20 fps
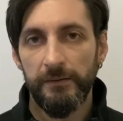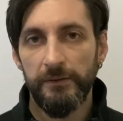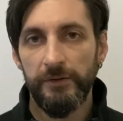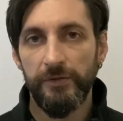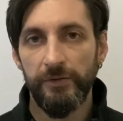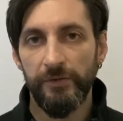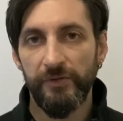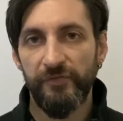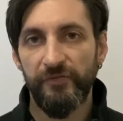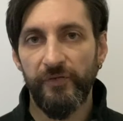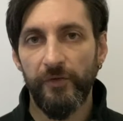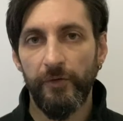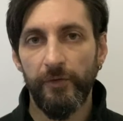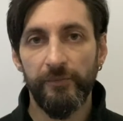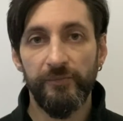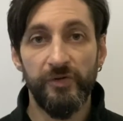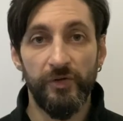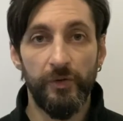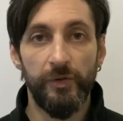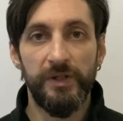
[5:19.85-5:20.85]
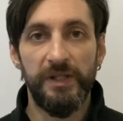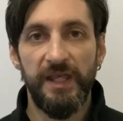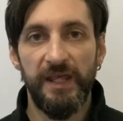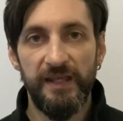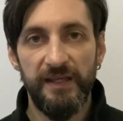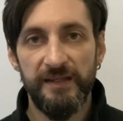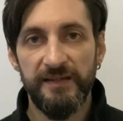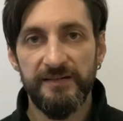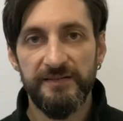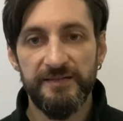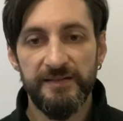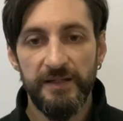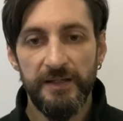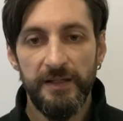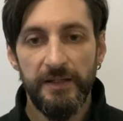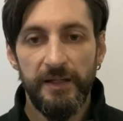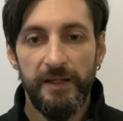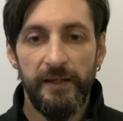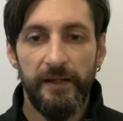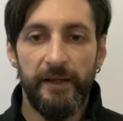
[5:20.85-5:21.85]
uniforms or gis,
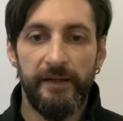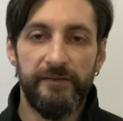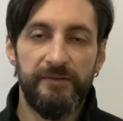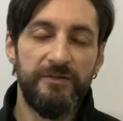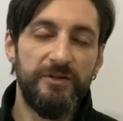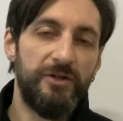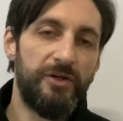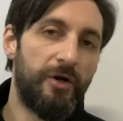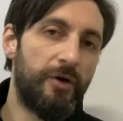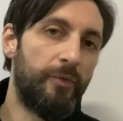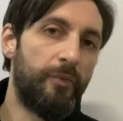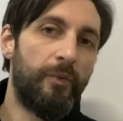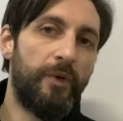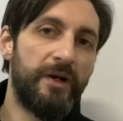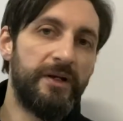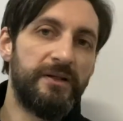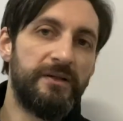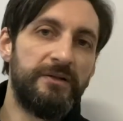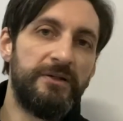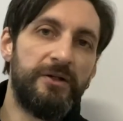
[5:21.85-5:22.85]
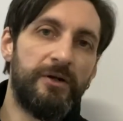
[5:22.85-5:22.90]
and you don't want,